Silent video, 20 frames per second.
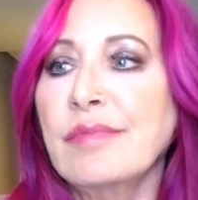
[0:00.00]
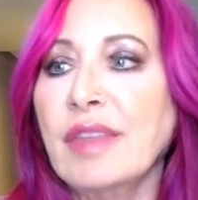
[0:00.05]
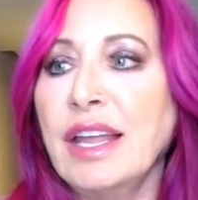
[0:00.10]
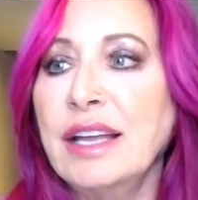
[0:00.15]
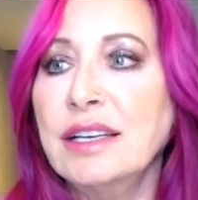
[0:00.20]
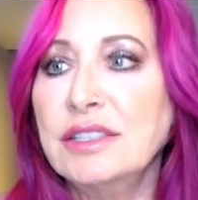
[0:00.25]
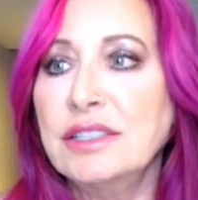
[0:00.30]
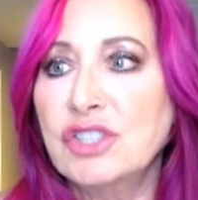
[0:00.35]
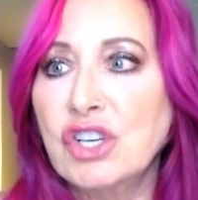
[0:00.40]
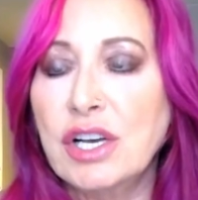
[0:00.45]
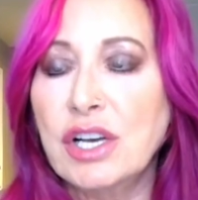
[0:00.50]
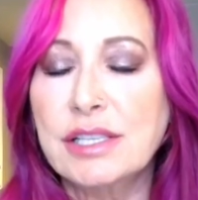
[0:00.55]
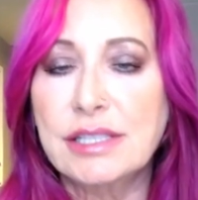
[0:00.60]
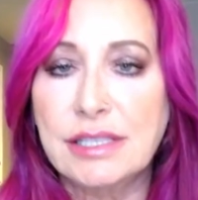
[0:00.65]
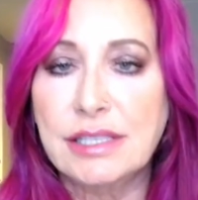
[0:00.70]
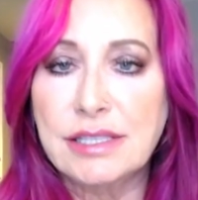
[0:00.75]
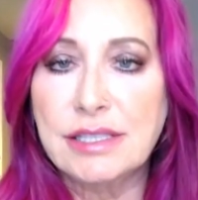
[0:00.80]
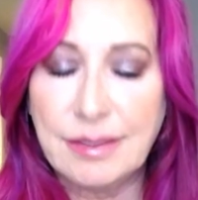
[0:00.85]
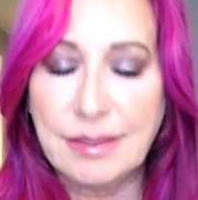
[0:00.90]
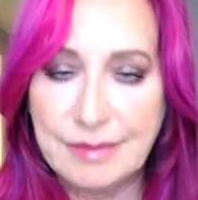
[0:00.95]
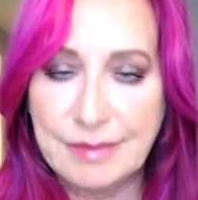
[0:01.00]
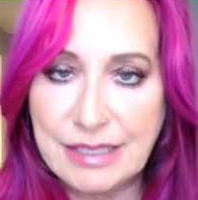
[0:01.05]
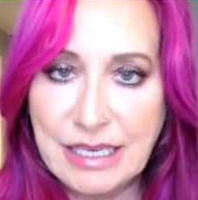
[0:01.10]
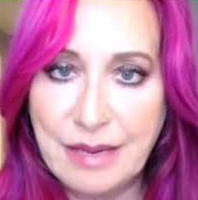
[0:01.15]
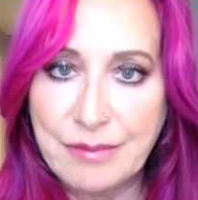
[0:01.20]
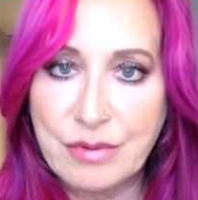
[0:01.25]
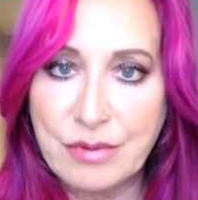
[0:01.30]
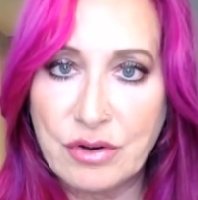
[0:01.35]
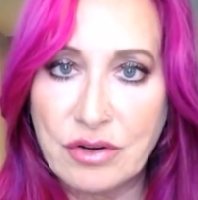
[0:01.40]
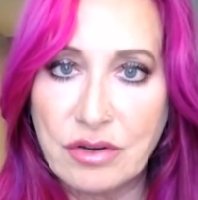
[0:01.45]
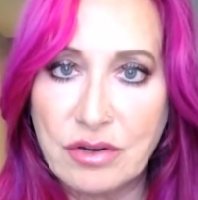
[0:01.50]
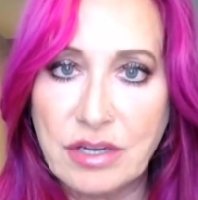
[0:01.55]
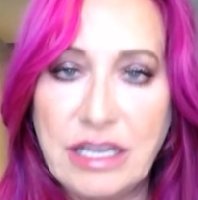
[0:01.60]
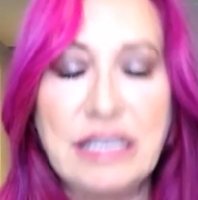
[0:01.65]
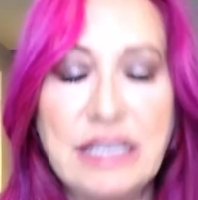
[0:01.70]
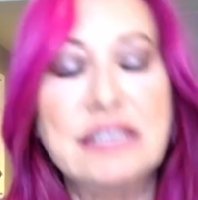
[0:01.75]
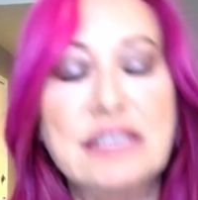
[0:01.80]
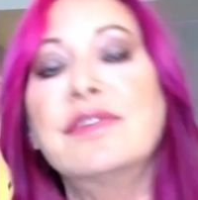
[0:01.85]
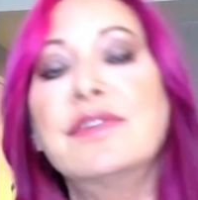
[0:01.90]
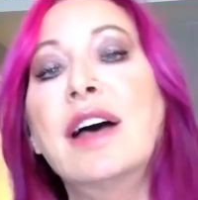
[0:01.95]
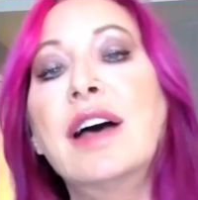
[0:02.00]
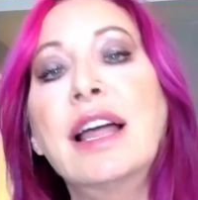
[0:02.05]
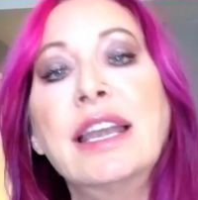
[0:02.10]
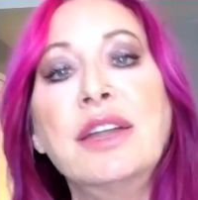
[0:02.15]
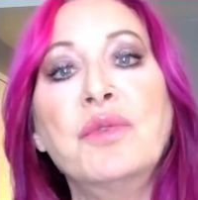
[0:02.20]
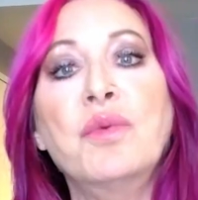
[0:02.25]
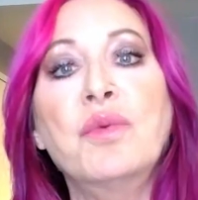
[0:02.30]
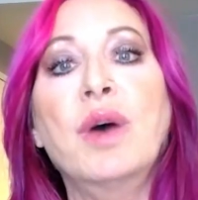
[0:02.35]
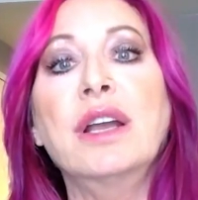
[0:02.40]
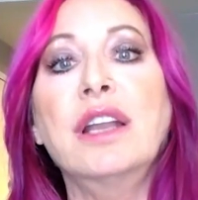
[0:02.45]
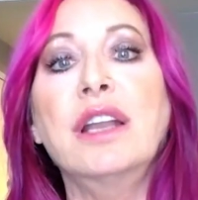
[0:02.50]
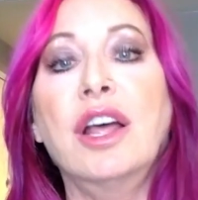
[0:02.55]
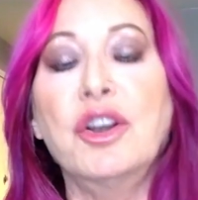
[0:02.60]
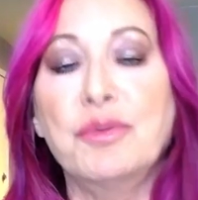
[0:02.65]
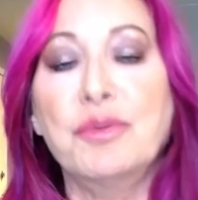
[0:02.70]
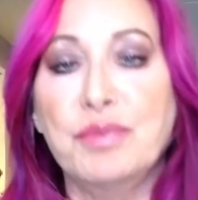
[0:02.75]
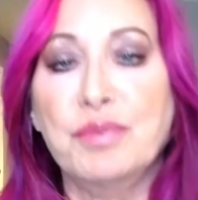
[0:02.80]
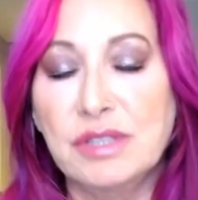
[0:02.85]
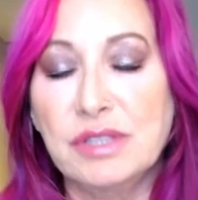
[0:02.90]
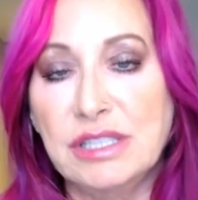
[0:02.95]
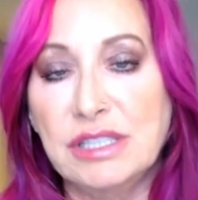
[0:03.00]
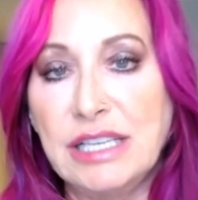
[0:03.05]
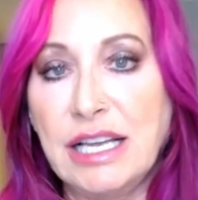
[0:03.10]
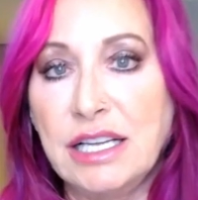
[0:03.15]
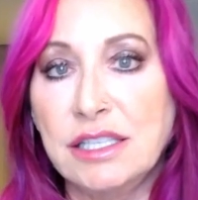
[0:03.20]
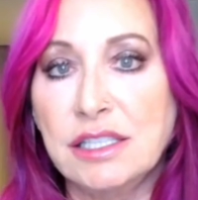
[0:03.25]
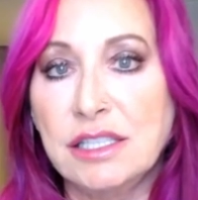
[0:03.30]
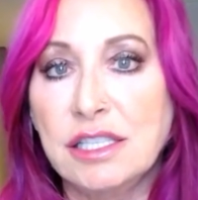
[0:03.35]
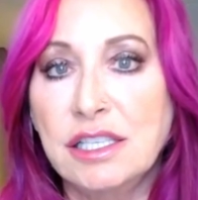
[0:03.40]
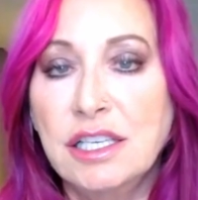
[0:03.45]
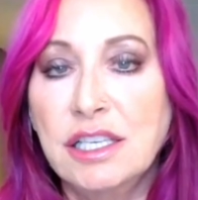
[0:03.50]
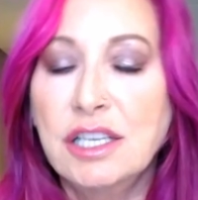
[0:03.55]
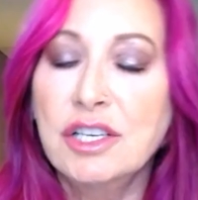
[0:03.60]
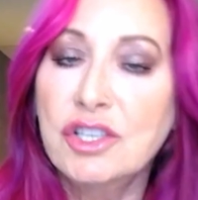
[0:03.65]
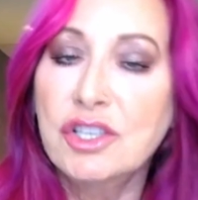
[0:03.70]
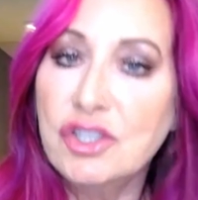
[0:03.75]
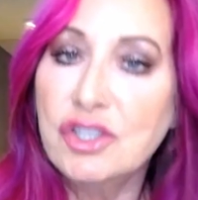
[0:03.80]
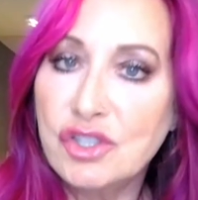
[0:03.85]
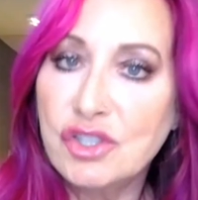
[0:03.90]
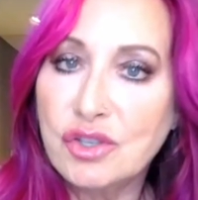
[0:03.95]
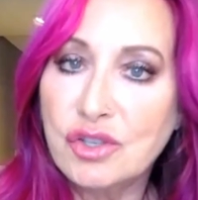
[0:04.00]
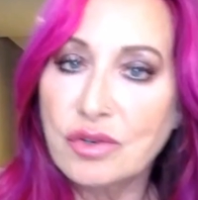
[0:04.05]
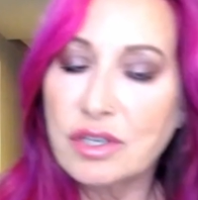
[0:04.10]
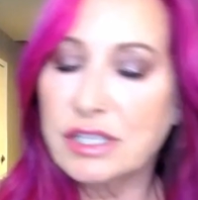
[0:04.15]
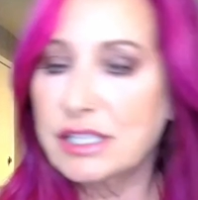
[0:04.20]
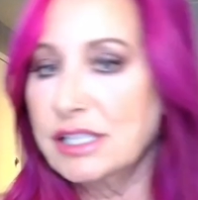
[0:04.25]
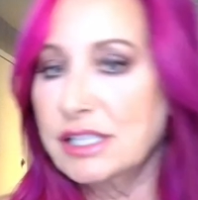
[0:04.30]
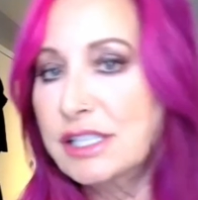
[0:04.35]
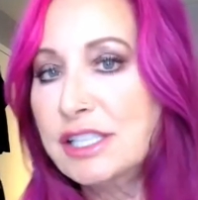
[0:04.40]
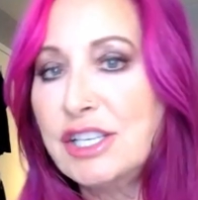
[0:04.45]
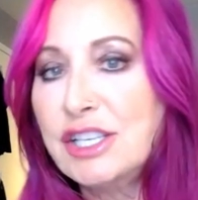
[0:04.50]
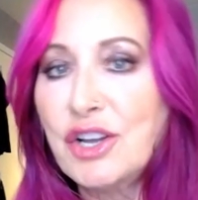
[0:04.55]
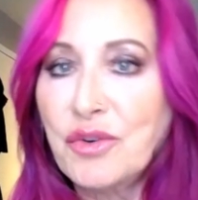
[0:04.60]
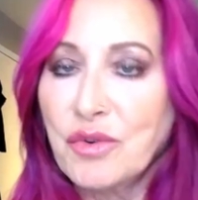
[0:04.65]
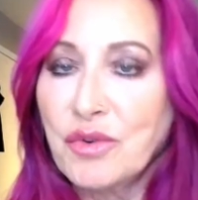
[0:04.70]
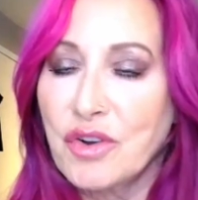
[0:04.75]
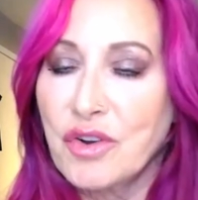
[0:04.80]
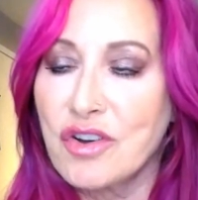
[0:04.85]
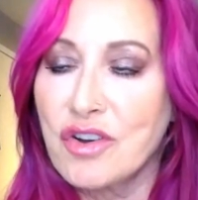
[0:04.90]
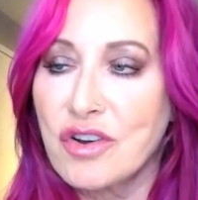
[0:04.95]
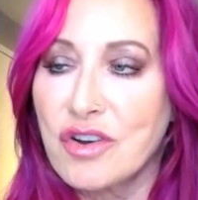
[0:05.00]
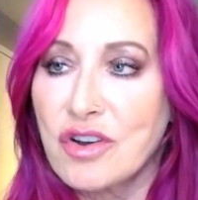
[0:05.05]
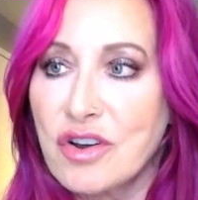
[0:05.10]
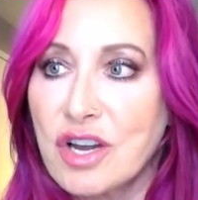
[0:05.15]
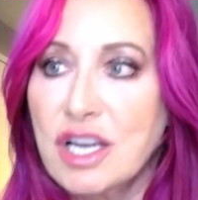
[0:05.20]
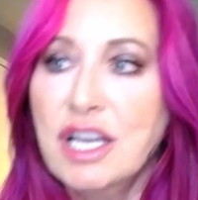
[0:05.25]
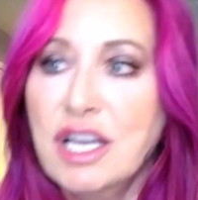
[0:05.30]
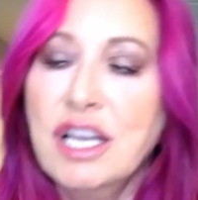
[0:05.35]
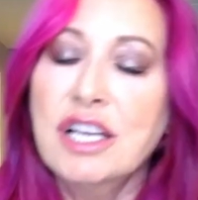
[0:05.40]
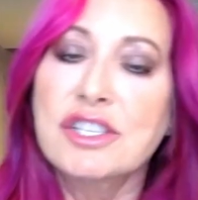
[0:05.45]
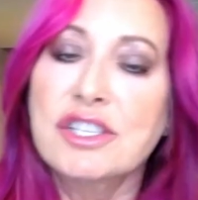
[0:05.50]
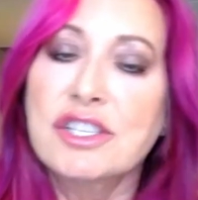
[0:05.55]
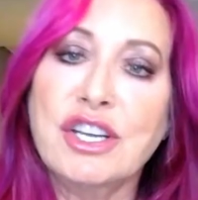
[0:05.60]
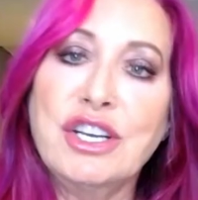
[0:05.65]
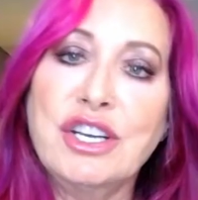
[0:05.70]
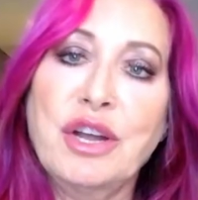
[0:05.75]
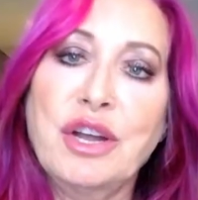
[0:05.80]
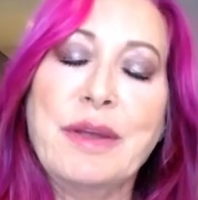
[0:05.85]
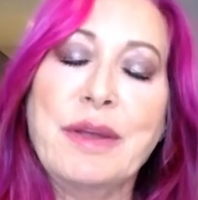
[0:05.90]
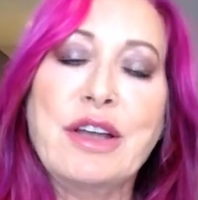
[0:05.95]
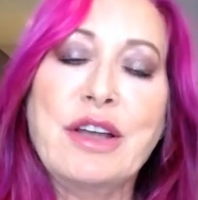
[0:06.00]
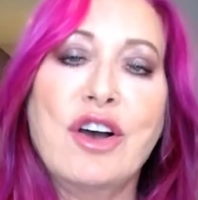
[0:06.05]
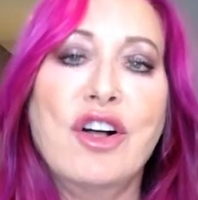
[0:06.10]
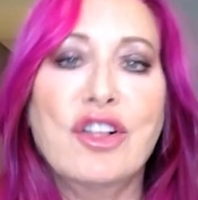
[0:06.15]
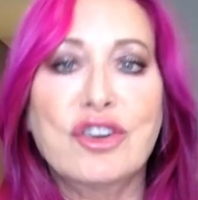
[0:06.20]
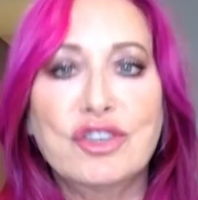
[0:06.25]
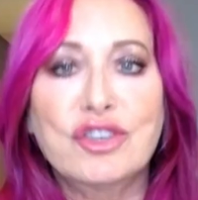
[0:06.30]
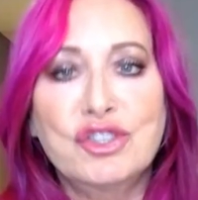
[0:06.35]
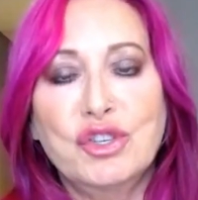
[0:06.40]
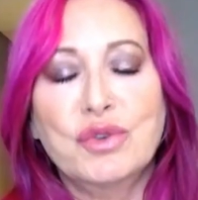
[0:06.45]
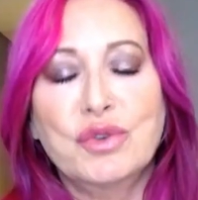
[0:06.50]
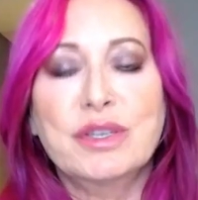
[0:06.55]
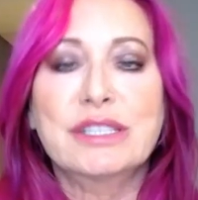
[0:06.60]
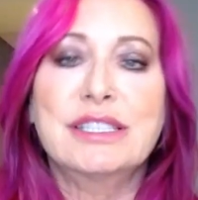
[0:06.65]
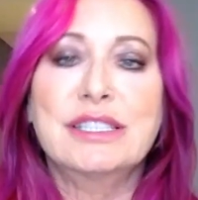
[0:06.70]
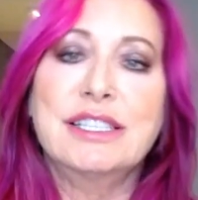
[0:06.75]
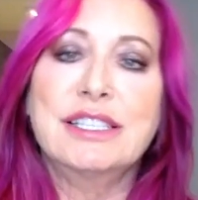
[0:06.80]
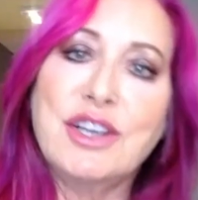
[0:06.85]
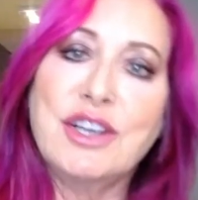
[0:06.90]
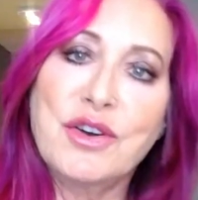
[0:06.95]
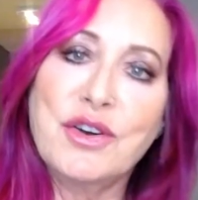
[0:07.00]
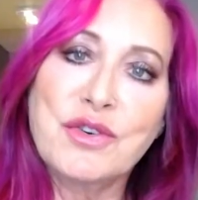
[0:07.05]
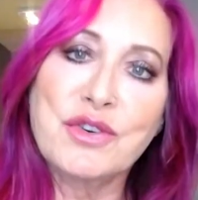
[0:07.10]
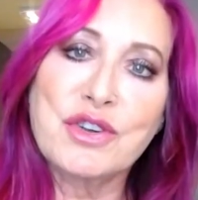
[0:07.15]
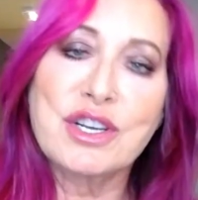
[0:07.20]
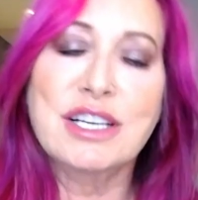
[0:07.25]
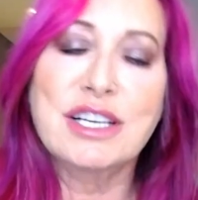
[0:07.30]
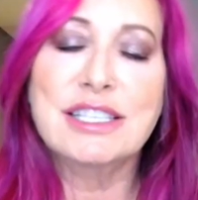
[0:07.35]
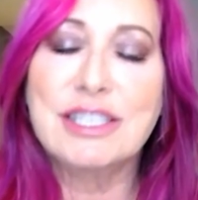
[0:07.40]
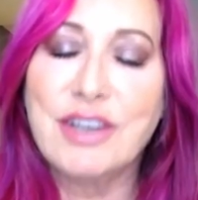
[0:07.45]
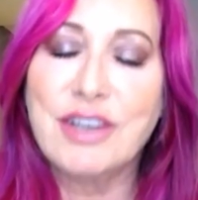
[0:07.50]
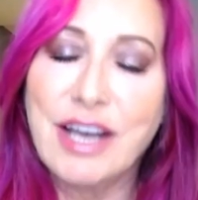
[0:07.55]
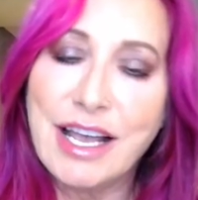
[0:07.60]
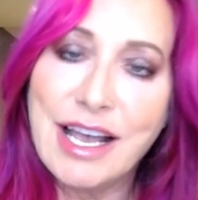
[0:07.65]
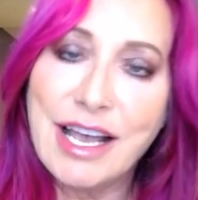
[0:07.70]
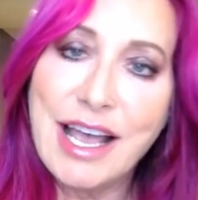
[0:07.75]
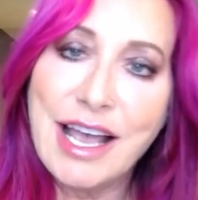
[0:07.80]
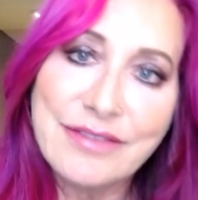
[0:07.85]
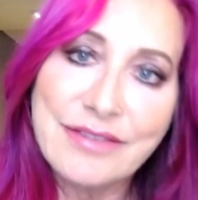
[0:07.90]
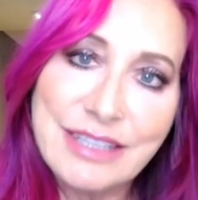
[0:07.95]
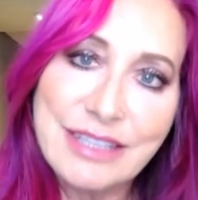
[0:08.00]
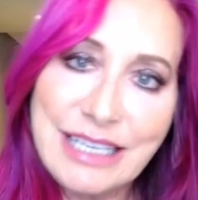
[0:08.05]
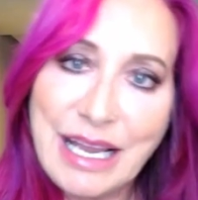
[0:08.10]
And just in September, he's finally 100% Doris the donor. So, we call her Doris the donor because, I have to